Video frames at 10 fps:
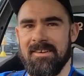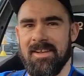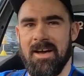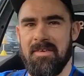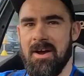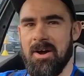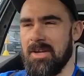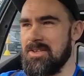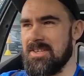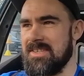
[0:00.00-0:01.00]
I love how I
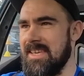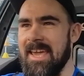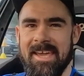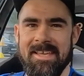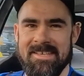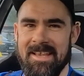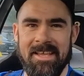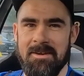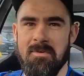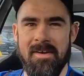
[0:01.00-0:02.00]
can just kick its head
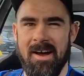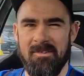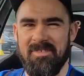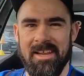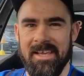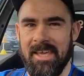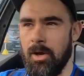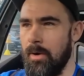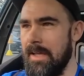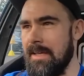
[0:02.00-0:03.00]
in without feeling
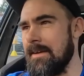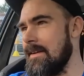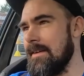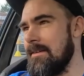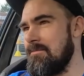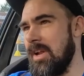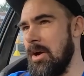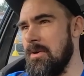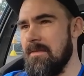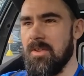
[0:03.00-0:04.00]
guilty. You
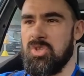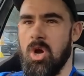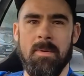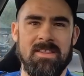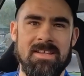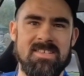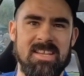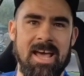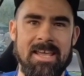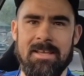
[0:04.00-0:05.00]
know, the job I did
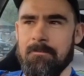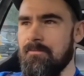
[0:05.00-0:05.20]
today,